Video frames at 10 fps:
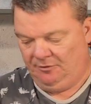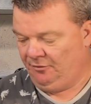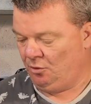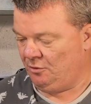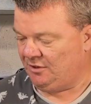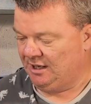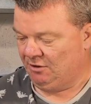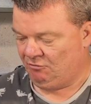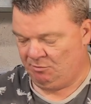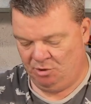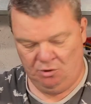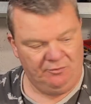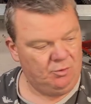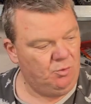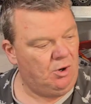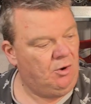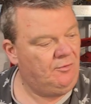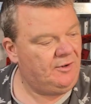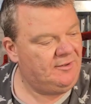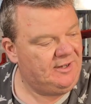For the removal
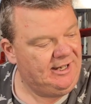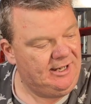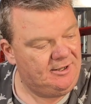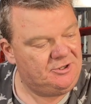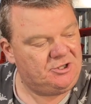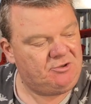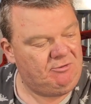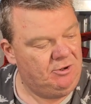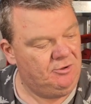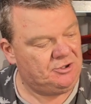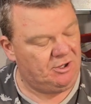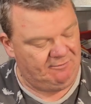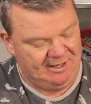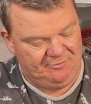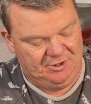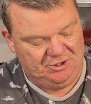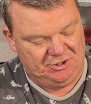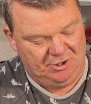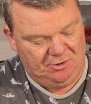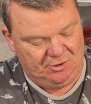of the screws around the
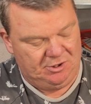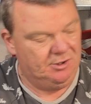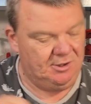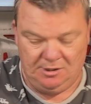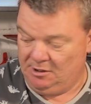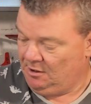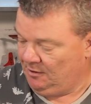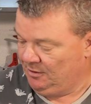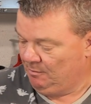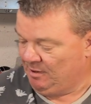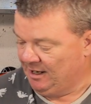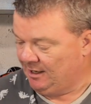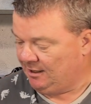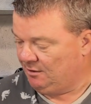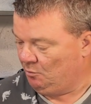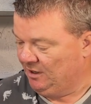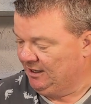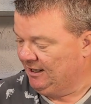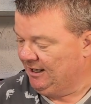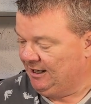stock and the back, we
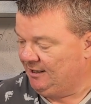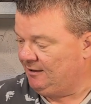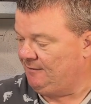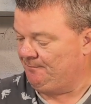need